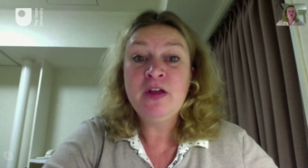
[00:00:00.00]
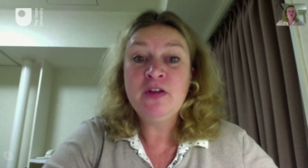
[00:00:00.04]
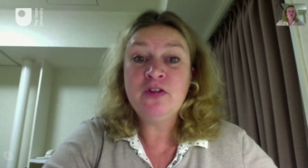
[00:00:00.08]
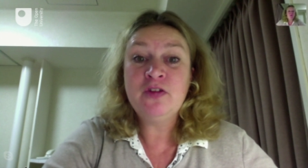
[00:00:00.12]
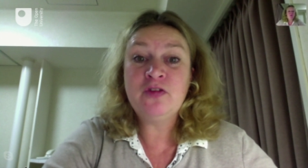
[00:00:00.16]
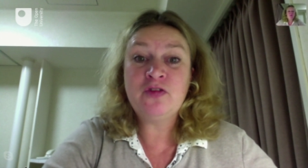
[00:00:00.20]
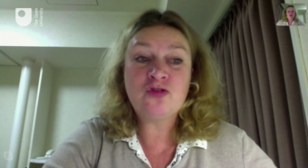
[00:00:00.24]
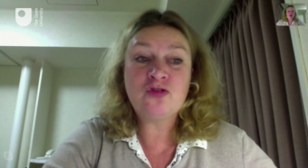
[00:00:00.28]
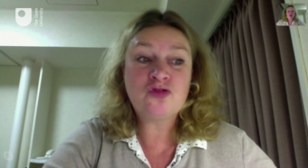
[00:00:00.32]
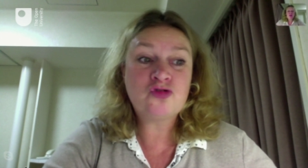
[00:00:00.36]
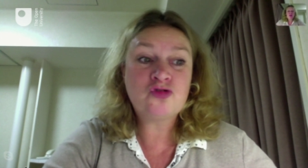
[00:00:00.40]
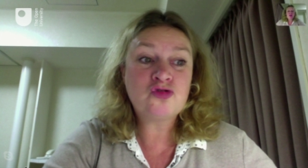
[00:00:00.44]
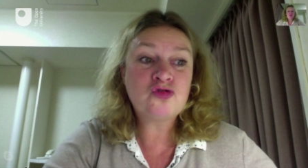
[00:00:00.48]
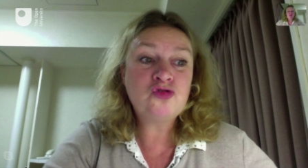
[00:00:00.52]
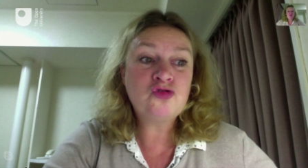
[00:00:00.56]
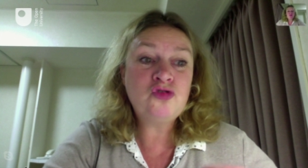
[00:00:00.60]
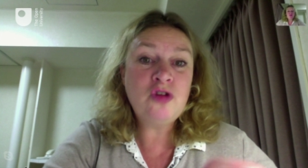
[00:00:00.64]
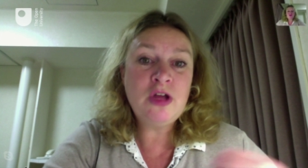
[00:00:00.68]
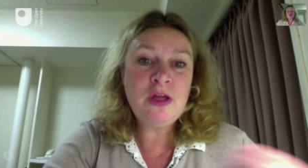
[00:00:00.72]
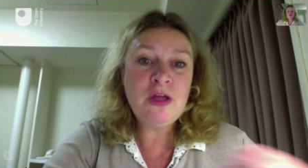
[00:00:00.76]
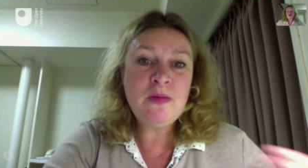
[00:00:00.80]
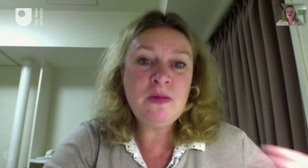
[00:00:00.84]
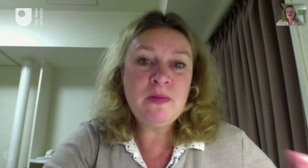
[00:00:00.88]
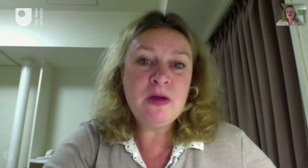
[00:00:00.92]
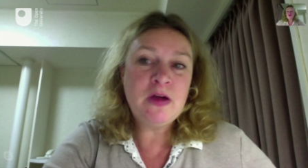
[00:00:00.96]

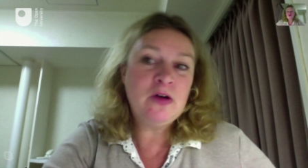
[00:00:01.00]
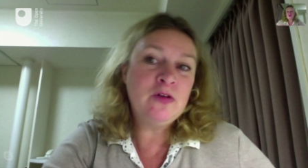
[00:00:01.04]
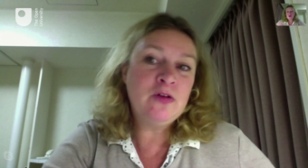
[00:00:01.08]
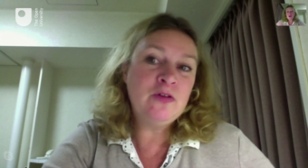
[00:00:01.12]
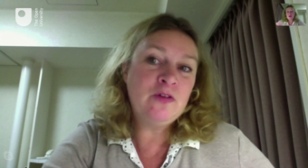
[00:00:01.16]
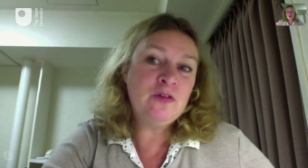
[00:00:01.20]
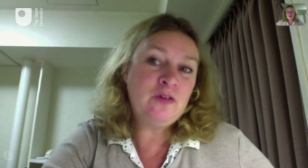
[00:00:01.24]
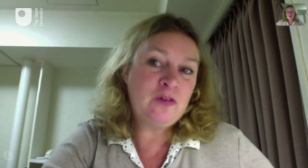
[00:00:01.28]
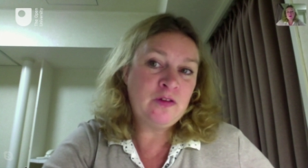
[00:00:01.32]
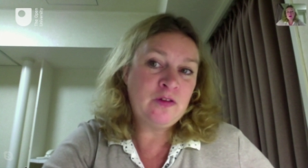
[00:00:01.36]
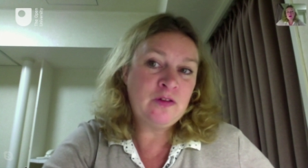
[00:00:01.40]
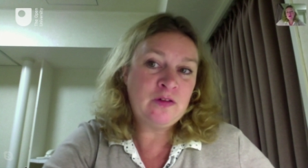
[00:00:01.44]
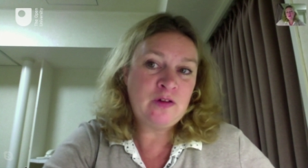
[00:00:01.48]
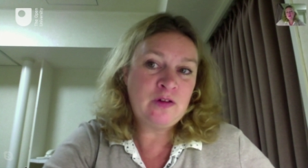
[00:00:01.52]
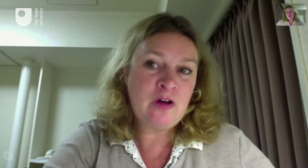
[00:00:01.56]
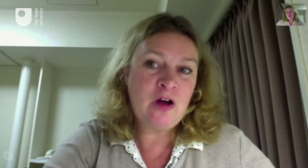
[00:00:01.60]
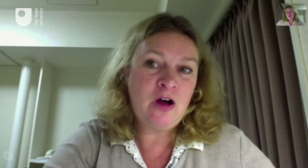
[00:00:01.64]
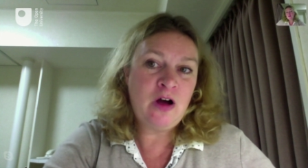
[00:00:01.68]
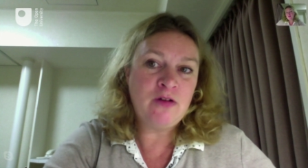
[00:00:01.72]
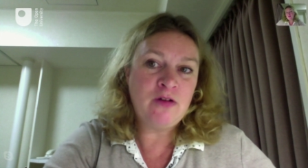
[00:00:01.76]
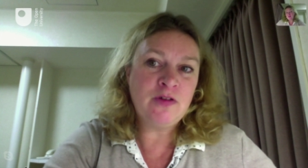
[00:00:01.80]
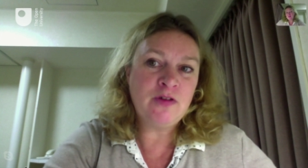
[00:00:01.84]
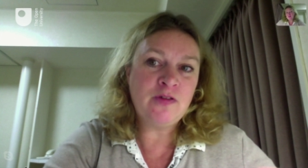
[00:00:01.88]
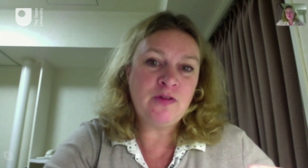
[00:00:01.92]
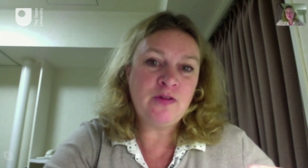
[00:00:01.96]
streaming onto the
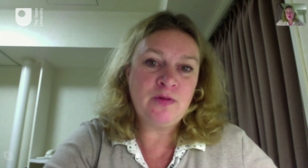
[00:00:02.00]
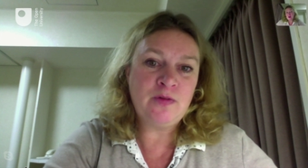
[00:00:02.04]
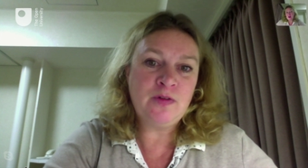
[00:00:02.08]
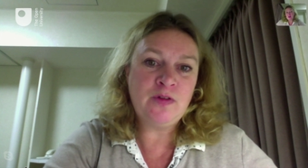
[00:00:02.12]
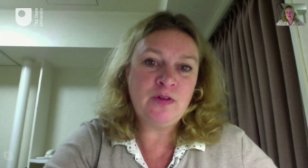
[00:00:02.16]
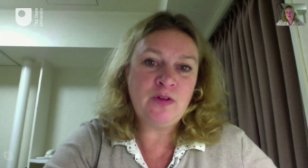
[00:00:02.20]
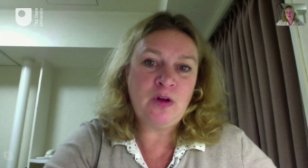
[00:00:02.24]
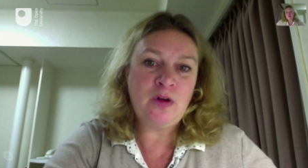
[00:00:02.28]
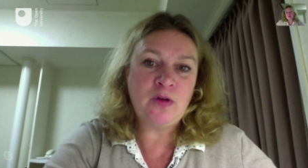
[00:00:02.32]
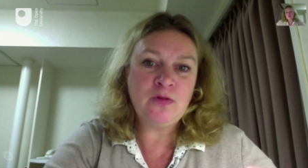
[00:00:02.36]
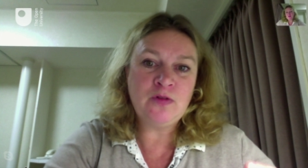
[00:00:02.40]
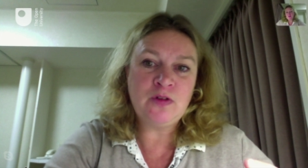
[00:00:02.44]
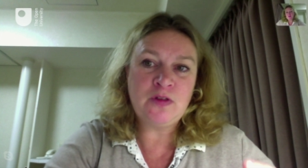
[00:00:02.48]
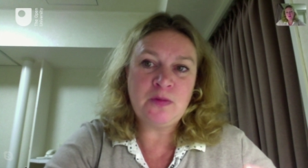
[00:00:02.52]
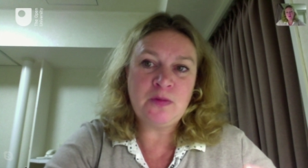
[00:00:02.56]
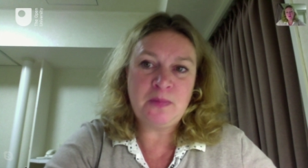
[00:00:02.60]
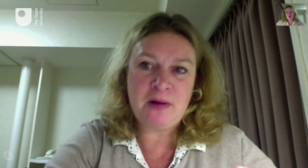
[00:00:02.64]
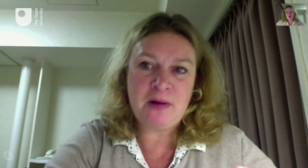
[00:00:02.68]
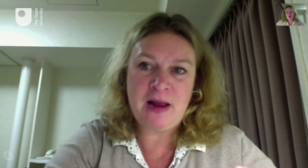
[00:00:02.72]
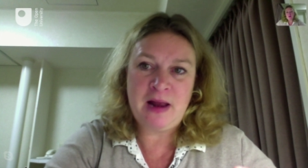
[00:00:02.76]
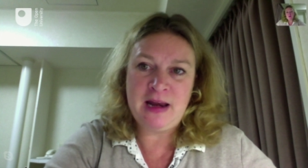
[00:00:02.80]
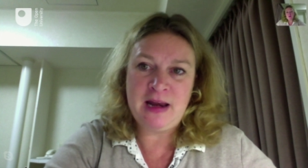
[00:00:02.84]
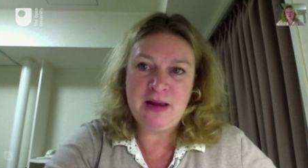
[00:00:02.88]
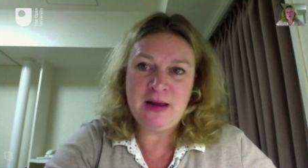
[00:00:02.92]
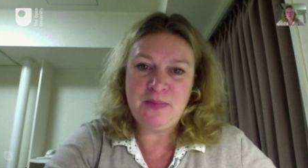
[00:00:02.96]
star as a result of the
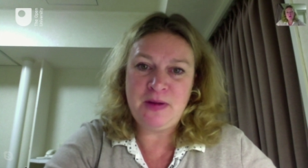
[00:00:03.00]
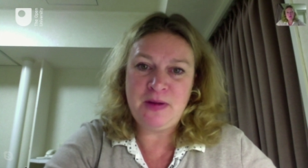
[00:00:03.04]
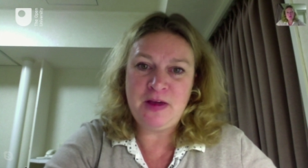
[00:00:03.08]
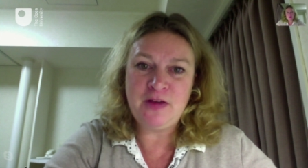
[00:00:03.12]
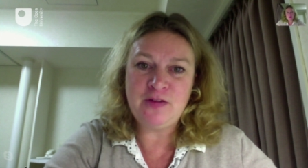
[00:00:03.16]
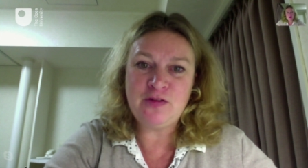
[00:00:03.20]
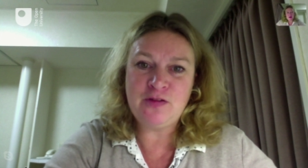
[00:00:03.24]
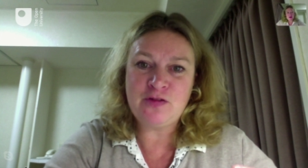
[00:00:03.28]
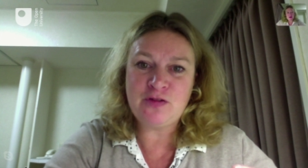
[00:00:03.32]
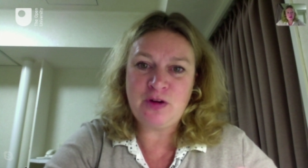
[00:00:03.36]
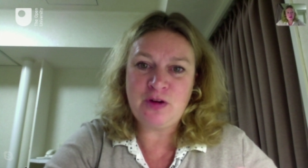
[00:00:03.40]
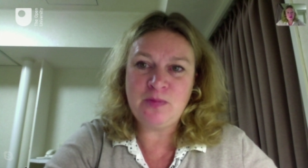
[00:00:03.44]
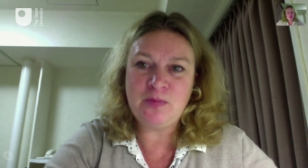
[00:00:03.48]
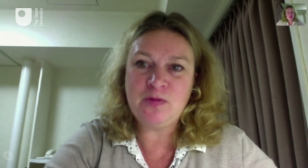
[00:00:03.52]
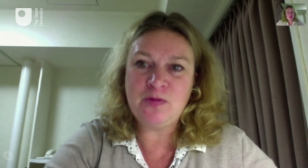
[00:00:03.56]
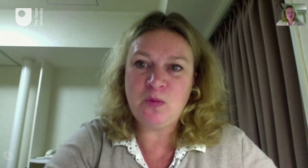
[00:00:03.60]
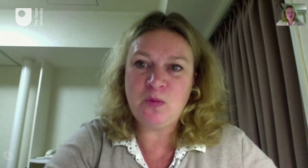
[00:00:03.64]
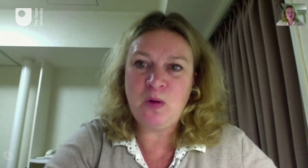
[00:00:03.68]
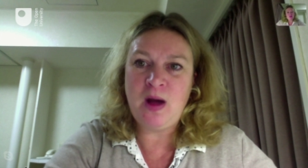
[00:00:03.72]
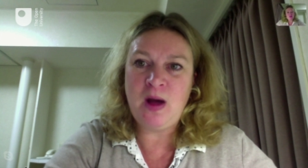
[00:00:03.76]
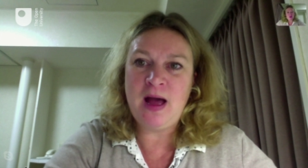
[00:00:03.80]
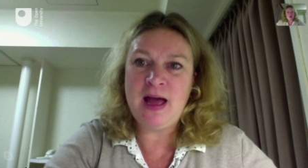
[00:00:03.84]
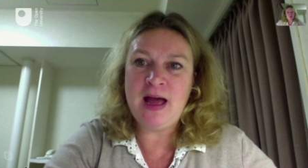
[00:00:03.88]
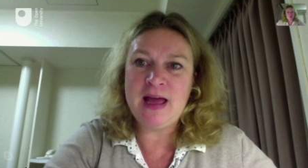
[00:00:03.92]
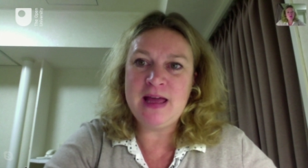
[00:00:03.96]
planet being stripped
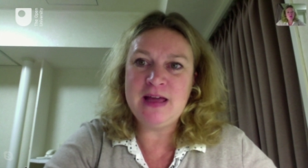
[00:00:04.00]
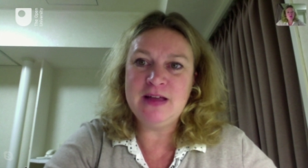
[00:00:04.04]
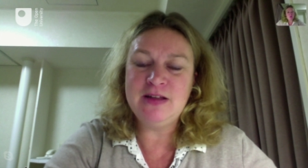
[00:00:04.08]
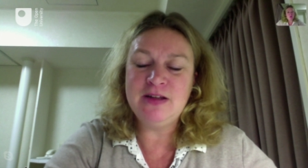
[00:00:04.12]
away.